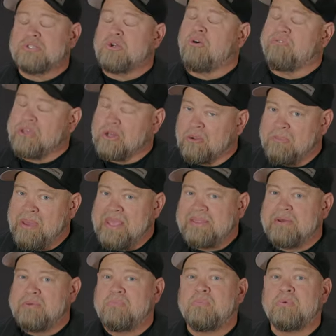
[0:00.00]
so hopefully you don't make
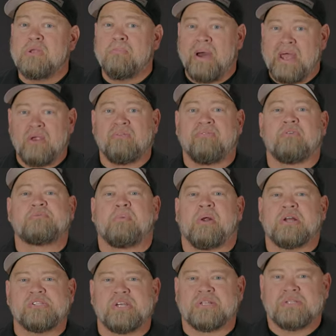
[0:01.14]
them when you buy your first
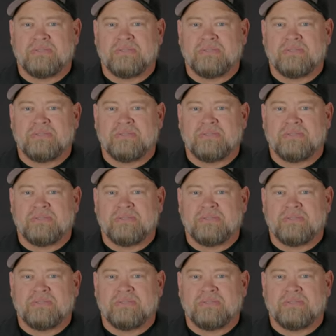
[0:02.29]
project.